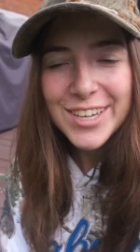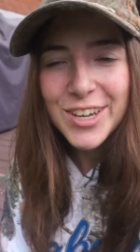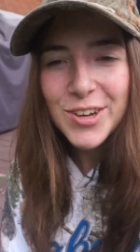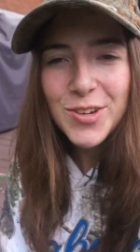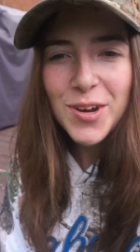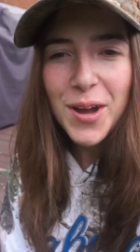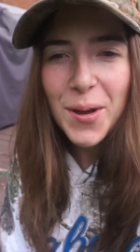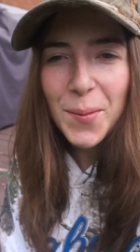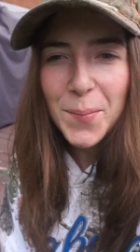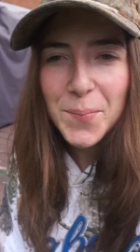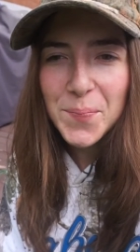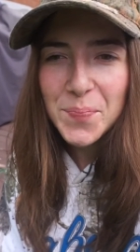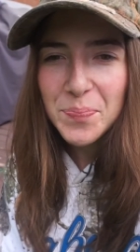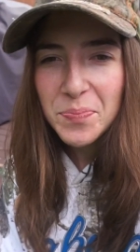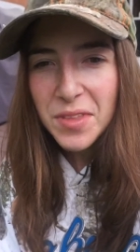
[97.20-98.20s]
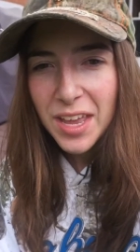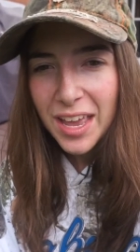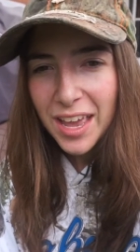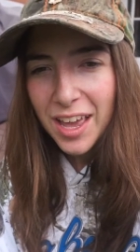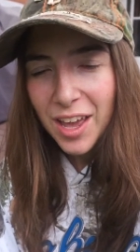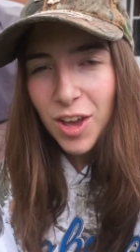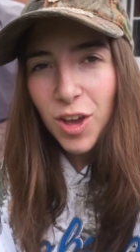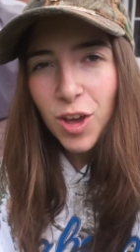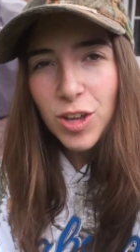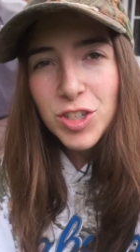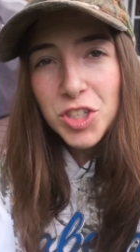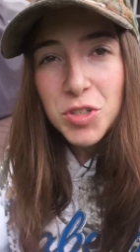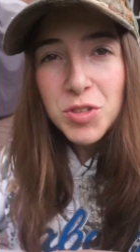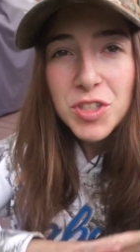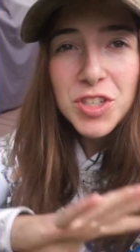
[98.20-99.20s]
to, um,
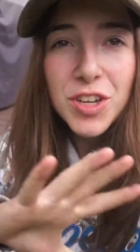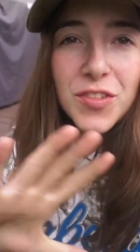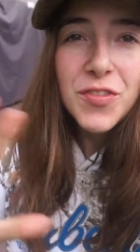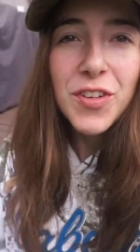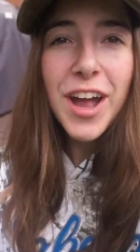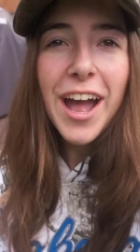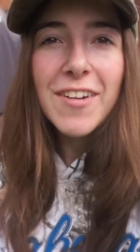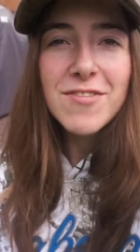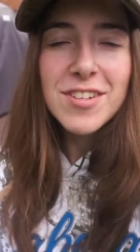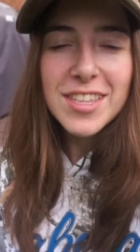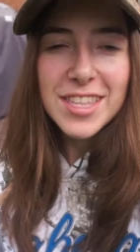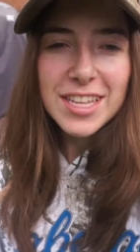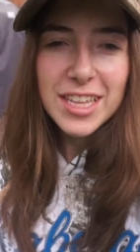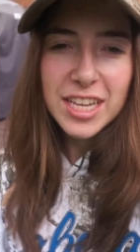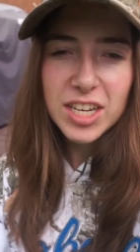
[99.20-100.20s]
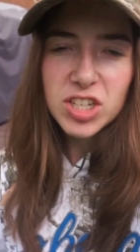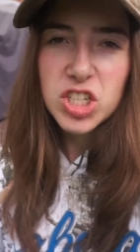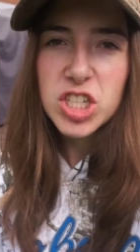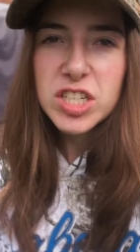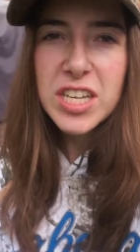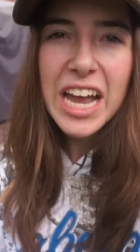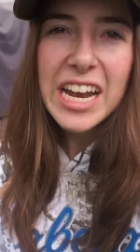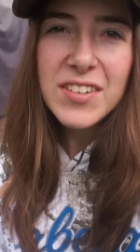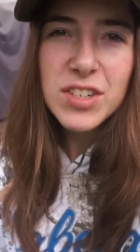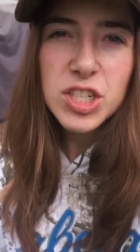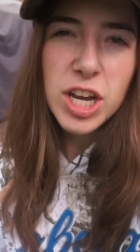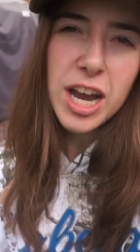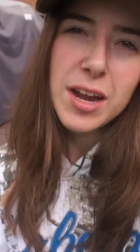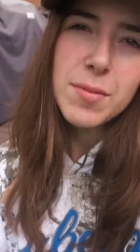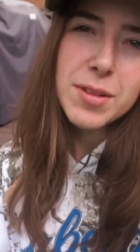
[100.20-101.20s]
she was good for everything. Like, she's kind of
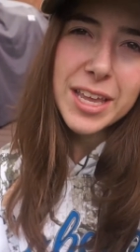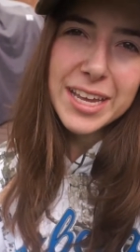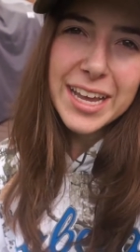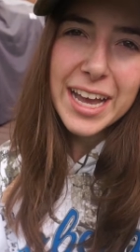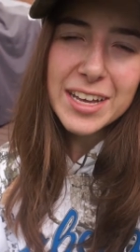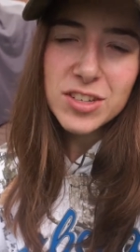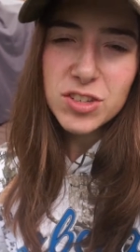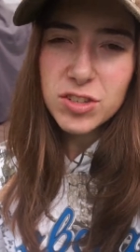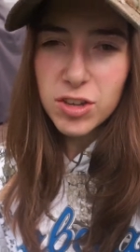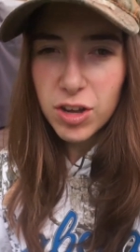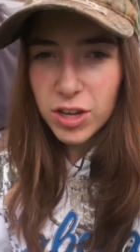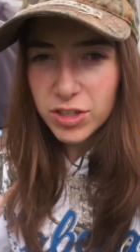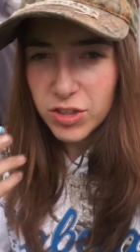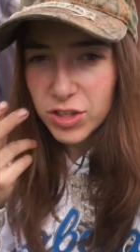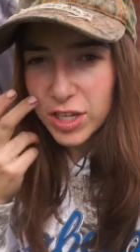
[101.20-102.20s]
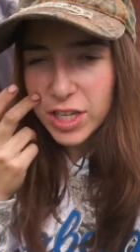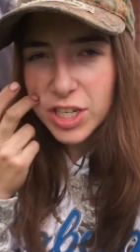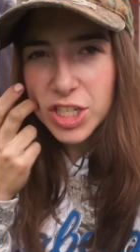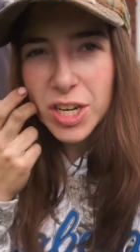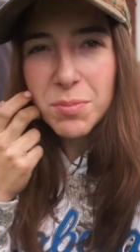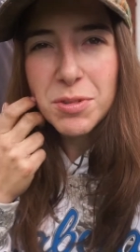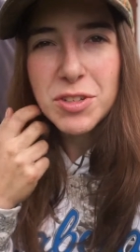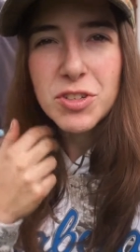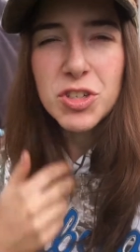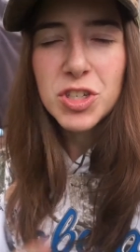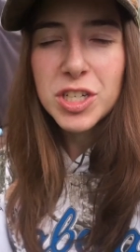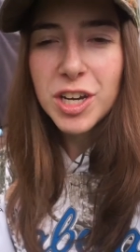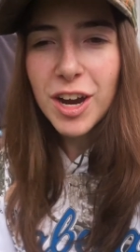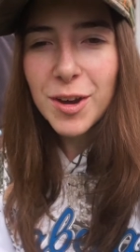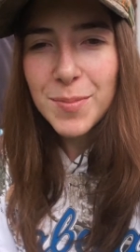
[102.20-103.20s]
shy, but like as Australian Shepherds
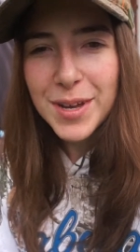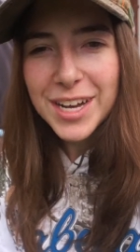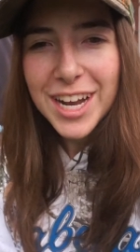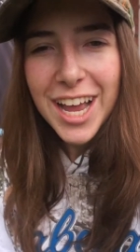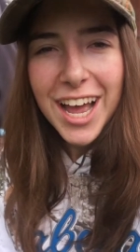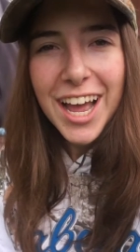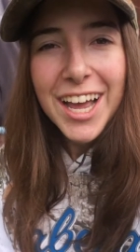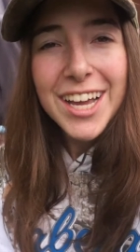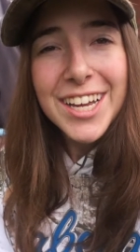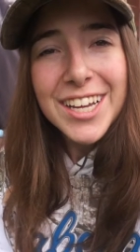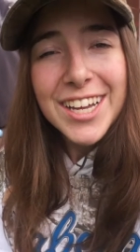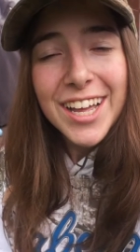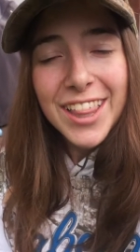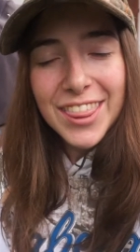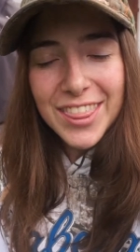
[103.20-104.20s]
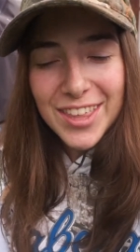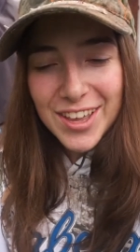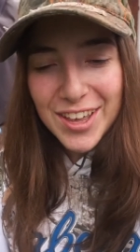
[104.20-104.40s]
usually are, but the